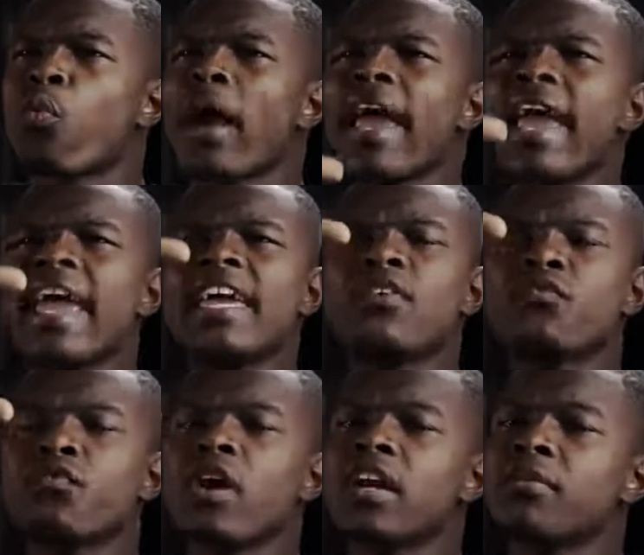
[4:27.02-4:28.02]

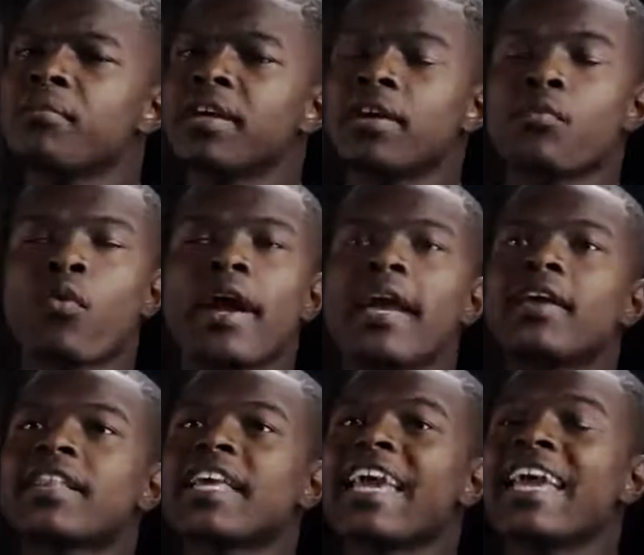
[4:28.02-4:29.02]
way in front of me,
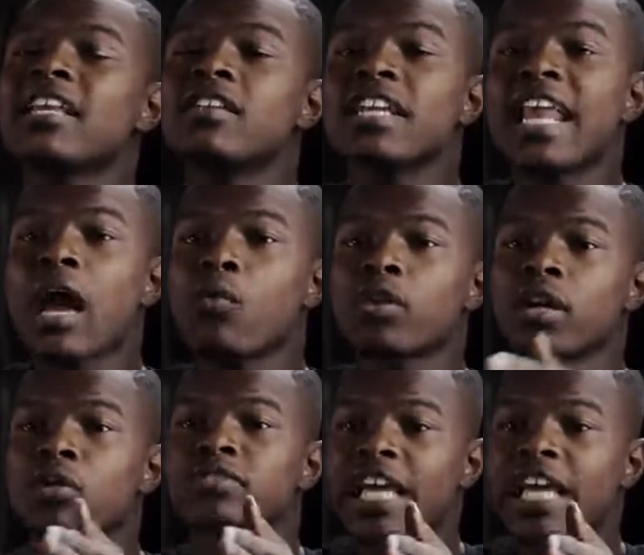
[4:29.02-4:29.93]
way at the end of the line.